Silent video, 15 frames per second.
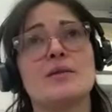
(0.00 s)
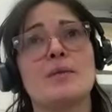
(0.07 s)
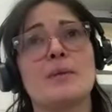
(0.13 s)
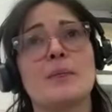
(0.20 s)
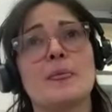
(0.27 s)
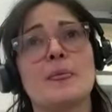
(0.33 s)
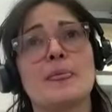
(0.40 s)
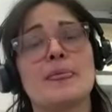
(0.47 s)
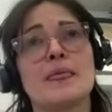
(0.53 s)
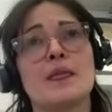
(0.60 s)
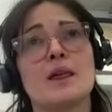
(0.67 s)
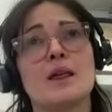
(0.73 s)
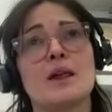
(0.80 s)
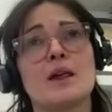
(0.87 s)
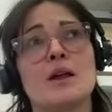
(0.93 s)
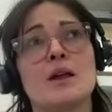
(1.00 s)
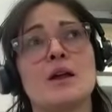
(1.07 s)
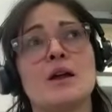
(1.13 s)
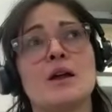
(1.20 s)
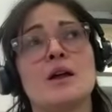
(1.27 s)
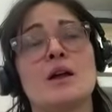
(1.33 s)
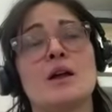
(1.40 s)

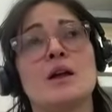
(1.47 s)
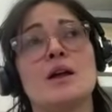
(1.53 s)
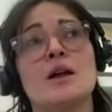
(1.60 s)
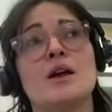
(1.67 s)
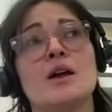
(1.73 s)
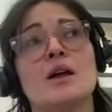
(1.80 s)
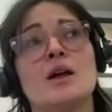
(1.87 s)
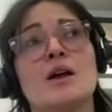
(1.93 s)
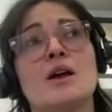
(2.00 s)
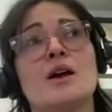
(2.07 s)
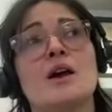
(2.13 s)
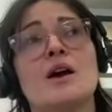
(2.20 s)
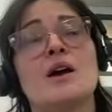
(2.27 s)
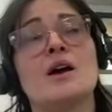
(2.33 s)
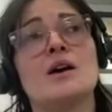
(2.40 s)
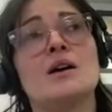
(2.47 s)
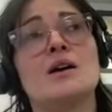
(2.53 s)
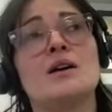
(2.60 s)
No one is speaking in this clip.